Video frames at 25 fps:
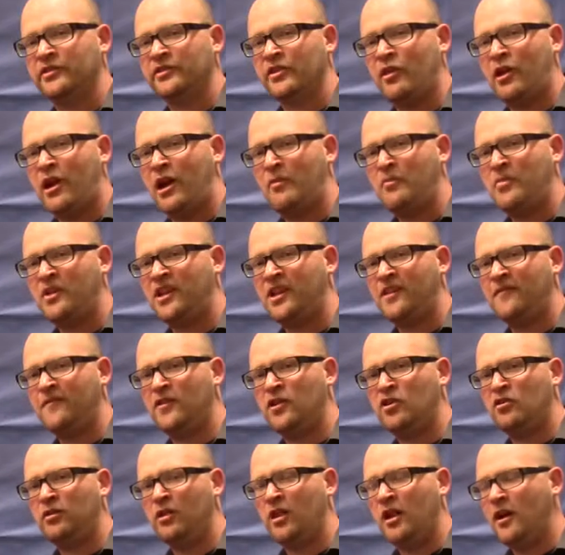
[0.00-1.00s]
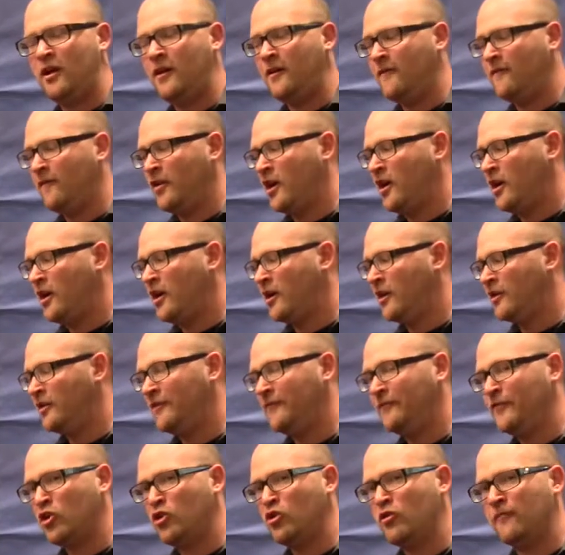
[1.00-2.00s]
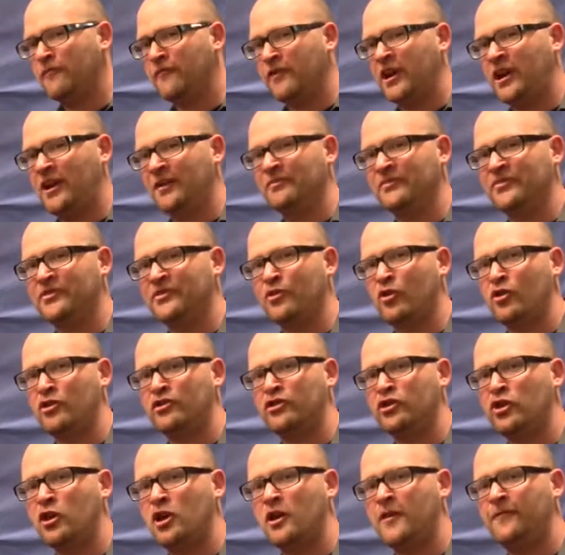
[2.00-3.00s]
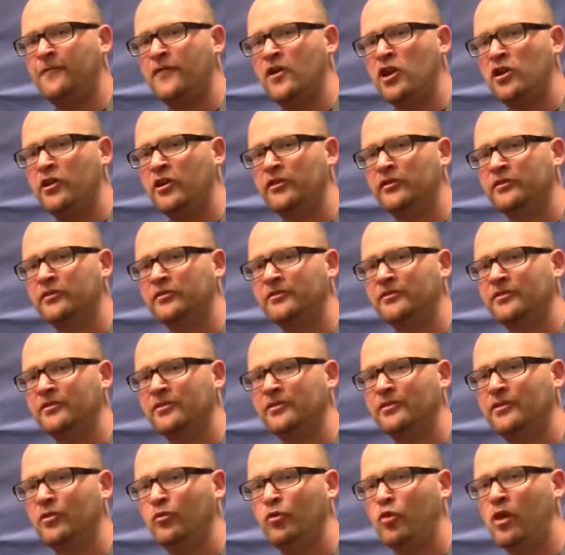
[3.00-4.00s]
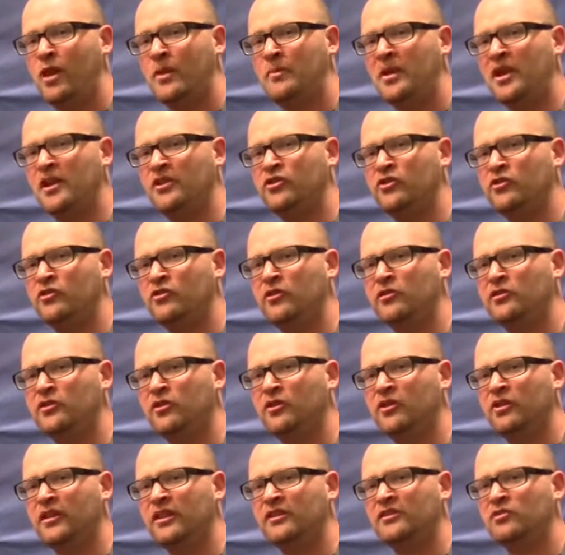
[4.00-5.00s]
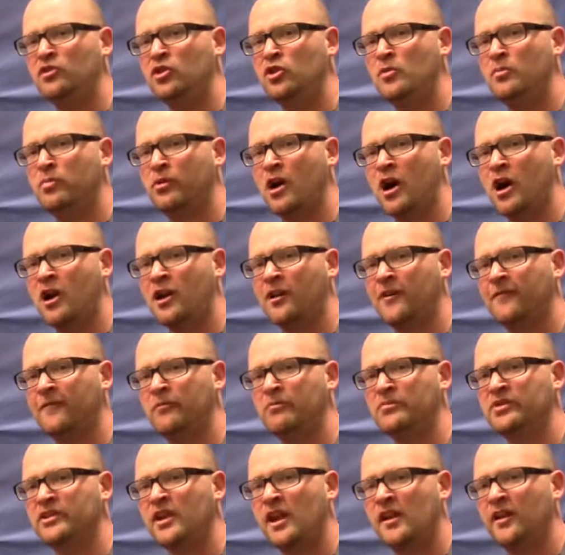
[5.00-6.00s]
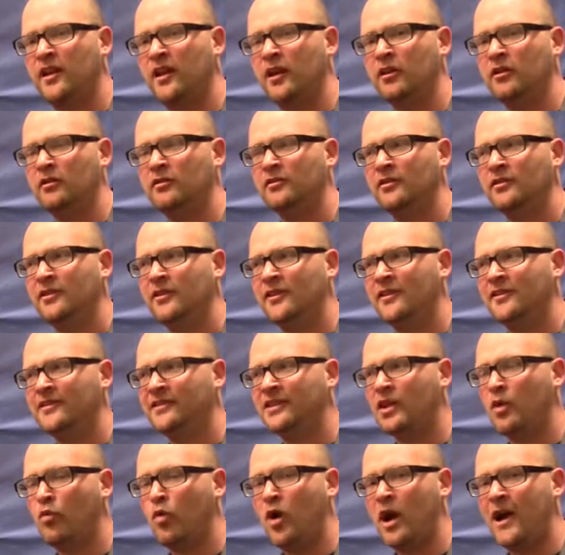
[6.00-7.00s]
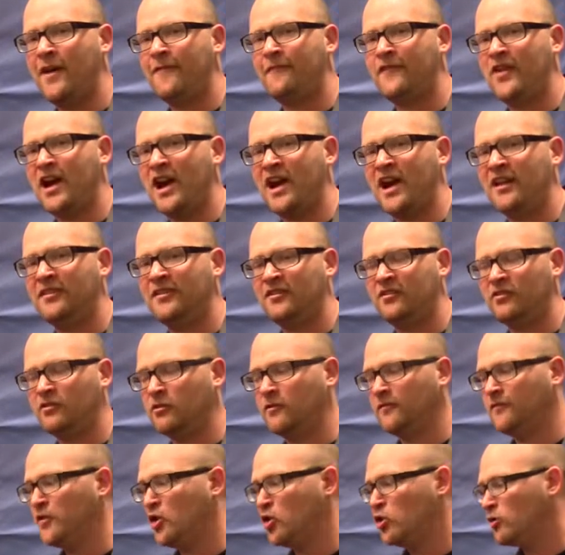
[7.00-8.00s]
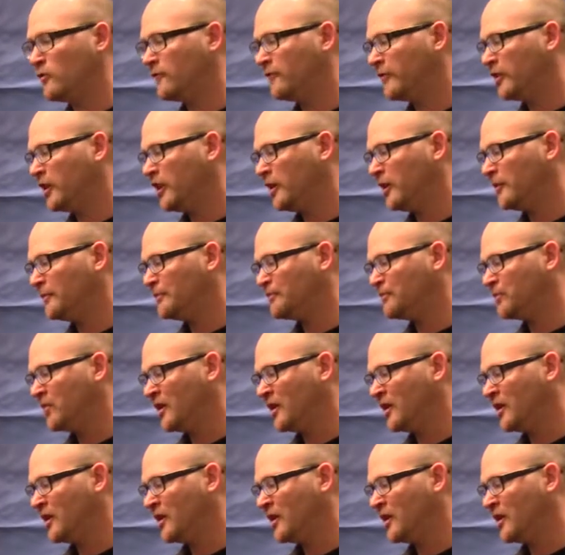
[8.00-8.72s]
So how many of you love photo frames or sharing photos? Well, let me introduce you to this new product from Sungale. It's a Wi-Fi digital photo frame.